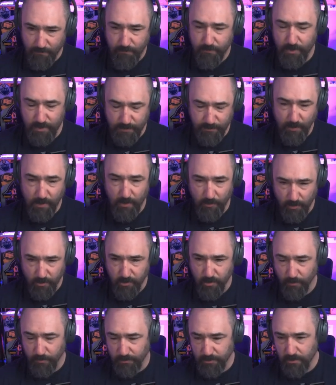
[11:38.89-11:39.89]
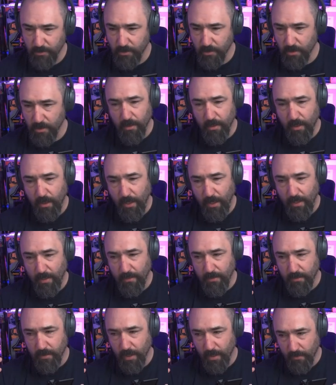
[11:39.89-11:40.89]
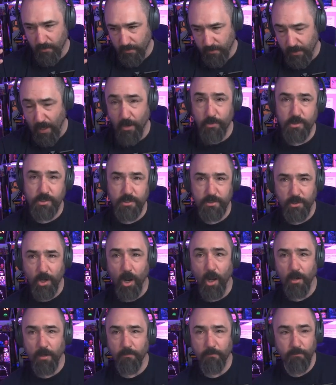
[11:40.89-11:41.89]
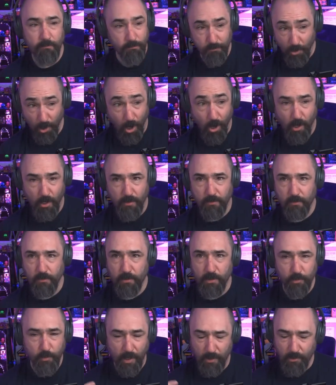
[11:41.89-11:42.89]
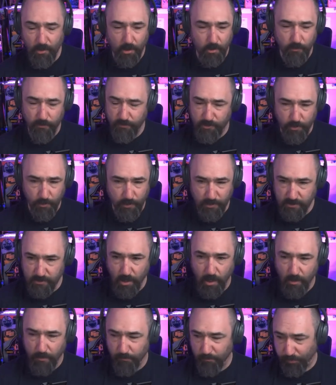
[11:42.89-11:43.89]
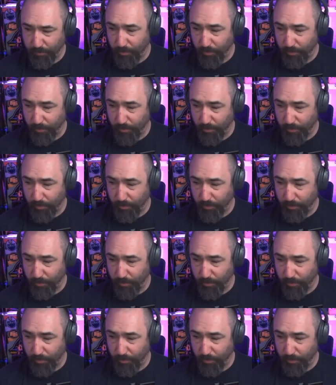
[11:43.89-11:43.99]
despite all the troubles, and that now she's gone. You can't talk to her for 2 weeks. Gone.